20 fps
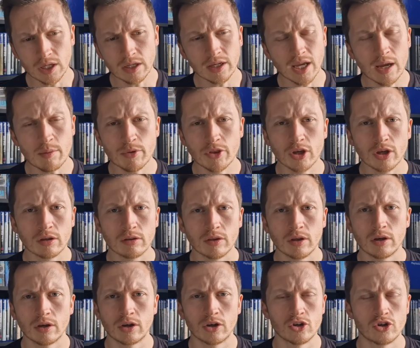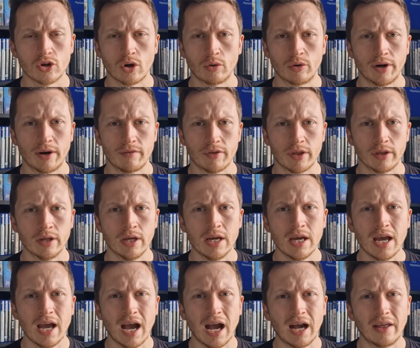Came with the, the controller and everything,
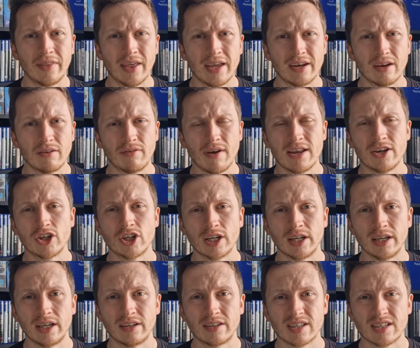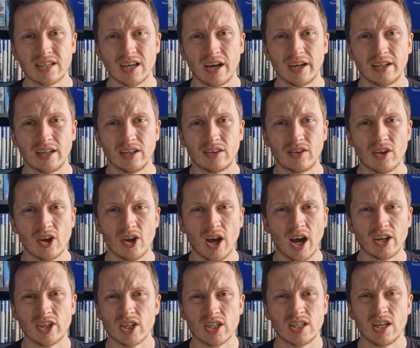and then eventually decided that
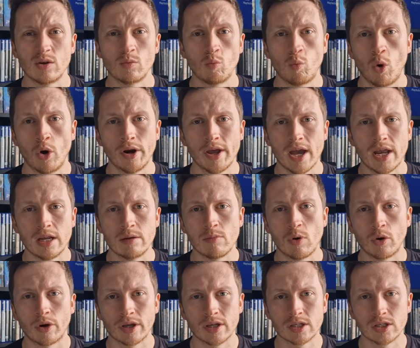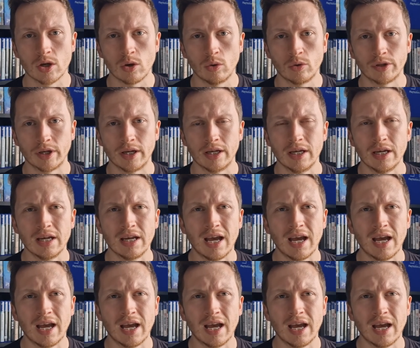I just didn't want it anymore and I sold it.